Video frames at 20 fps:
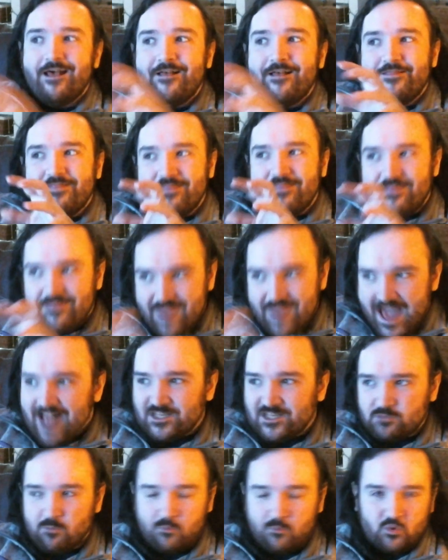That's
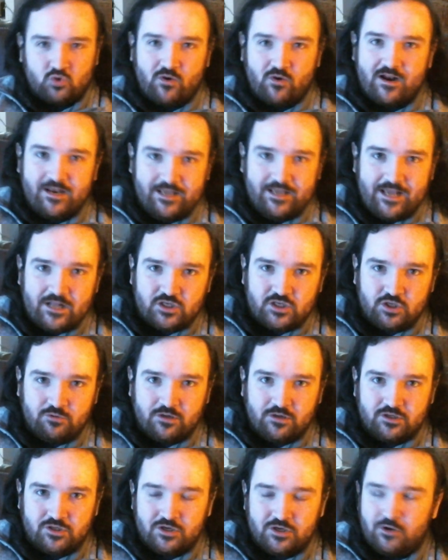what we're trying to get you to
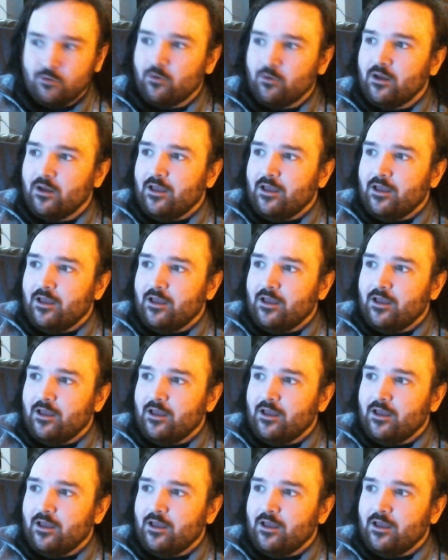do.